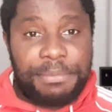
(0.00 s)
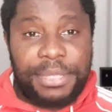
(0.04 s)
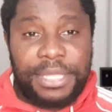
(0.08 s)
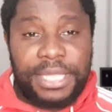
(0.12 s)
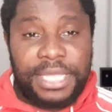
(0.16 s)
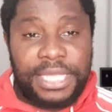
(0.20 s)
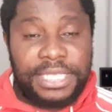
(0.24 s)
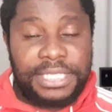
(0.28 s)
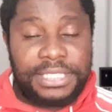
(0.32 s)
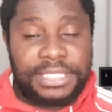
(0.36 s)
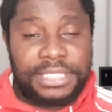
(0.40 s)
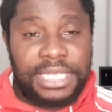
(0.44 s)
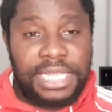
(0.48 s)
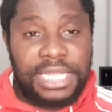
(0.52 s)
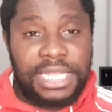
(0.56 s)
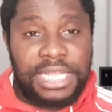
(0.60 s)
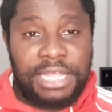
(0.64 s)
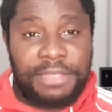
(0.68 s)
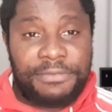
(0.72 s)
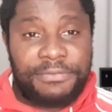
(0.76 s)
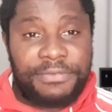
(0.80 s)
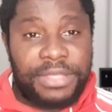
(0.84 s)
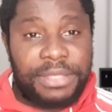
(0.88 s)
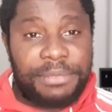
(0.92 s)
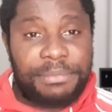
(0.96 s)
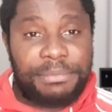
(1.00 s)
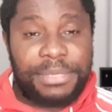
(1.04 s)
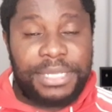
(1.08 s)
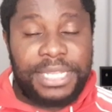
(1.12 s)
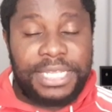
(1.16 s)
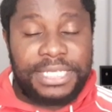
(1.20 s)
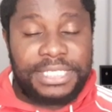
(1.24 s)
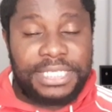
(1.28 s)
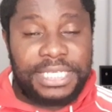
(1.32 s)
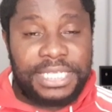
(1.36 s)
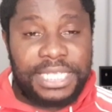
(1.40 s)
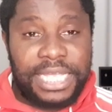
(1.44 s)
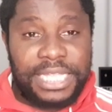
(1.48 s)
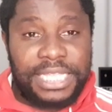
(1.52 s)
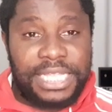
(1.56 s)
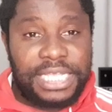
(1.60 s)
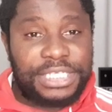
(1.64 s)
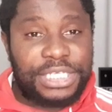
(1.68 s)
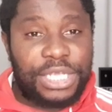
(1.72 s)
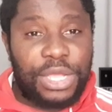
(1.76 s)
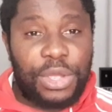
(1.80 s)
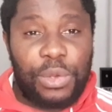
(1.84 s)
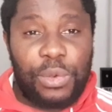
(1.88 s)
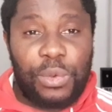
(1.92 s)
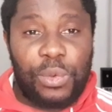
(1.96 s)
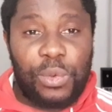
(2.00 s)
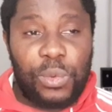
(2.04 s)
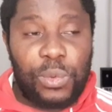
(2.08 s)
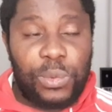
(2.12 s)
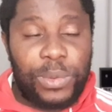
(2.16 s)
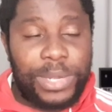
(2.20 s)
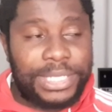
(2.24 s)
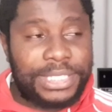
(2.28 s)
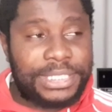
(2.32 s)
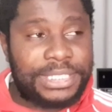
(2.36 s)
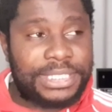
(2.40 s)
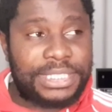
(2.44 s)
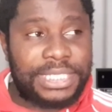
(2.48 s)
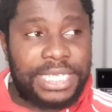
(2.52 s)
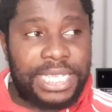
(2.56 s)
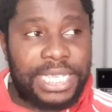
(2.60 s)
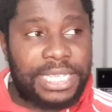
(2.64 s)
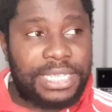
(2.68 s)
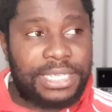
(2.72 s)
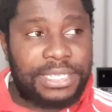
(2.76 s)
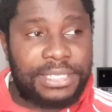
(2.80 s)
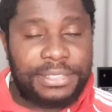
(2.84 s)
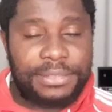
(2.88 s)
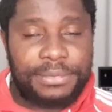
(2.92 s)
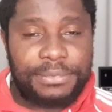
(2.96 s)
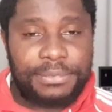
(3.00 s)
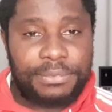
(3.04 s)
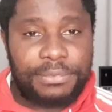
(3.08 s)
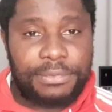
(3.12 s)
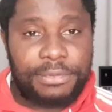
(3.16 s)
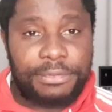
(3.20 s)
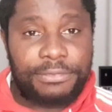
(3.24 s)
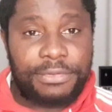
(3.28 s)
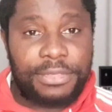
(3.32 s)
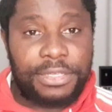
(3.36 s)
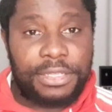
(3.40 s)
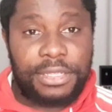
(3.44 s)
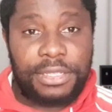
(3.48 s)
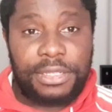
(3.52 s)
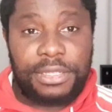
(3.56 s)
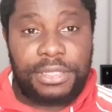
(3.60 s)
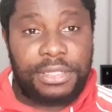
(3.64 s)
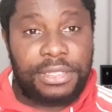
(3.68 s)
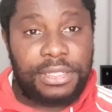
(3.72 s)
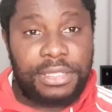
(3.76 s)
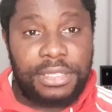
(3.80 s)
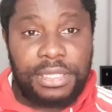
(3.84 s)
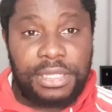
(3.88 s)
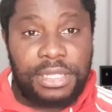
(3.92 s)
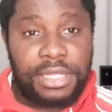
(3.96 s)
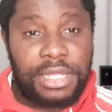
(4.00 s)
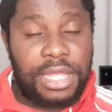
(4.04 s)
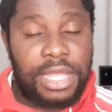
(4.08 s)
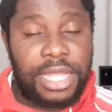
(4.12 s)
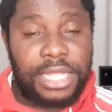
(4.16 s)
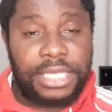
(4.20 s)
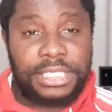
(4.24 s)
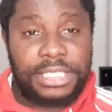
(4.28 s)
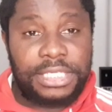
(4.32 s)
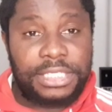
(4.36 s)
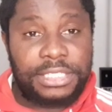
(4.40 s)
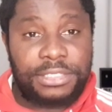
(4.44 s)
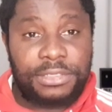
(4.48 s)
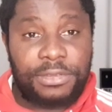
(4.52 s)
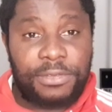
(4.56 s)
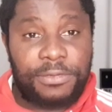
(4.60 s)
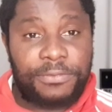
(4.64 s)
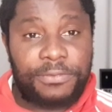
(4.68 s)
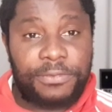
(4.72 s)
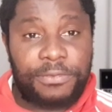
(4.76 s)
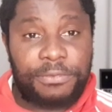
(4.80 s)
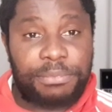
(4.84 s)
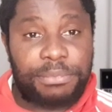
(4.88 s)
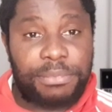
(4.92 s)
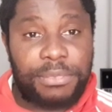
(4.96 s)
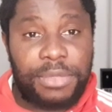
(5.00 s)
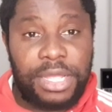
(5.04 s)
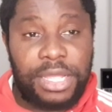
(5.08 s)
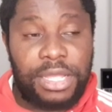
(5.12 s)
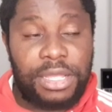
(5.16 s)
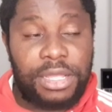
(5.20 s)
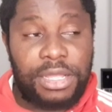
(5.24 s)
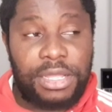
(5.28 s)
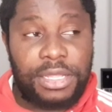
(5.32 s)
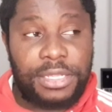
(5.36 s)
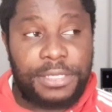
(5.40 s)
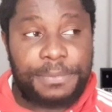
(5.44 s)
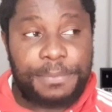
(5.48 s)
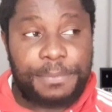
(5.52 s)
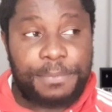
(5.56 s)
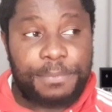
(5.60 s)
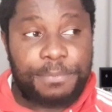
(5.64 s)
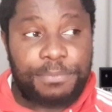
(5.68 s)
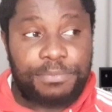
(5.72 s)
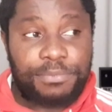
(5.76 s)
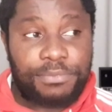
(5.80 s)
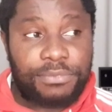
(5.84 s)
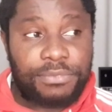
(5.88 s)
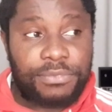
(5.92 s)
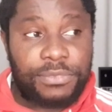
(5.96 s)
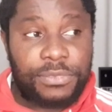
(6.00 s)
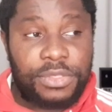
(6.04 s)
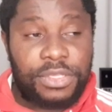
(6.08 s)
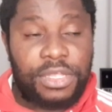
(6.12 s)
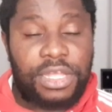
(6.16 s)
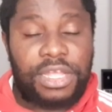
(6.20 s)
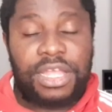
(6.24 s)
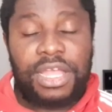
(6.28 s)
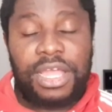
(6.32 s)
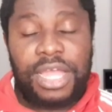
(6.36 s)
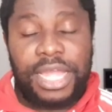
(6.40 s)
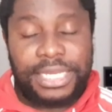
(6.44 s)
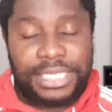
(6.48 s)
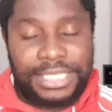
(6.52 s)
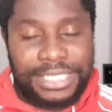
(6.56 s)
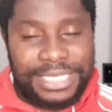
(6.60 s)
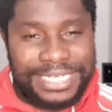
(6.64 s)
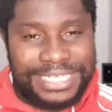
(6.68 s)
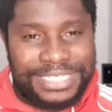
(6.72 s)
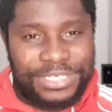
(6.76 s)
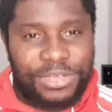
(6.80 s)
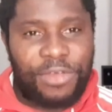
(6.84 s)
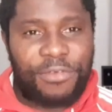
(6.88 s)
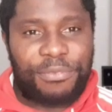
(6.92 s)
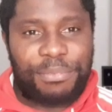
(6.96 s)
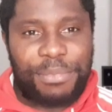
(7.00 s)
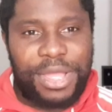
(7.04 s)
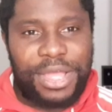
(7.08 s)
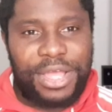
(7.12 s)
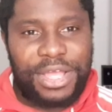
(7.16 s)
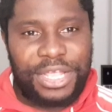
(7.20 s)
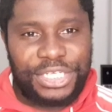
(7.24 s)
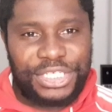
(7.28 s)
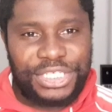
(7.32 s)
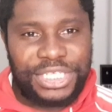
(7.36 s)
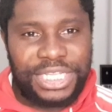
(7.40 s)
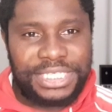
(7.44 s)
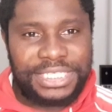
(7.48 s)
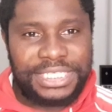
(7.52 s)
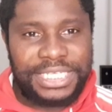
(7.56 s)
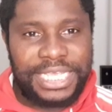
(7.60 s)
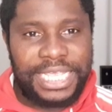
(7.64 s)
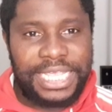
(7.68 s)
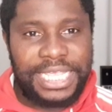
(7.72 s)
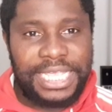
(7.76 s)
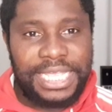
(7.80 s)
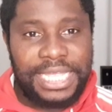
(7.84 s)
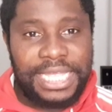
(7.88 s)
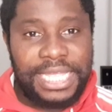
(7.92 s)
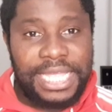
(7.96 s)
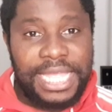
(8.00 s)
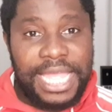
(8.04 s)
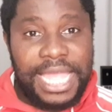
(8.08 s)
Peace, love, and bless again, as I always say, with the kindness of my heart. The kindness of my heart, should I say.